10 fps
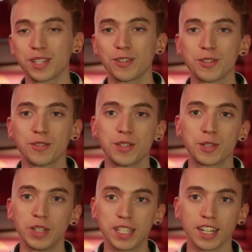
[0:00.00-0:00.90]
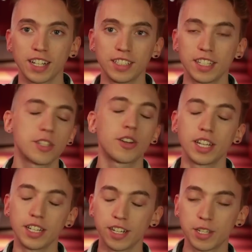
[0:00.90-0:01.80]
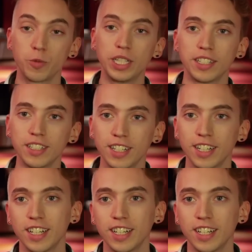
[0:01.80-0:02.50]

And also in Sweden,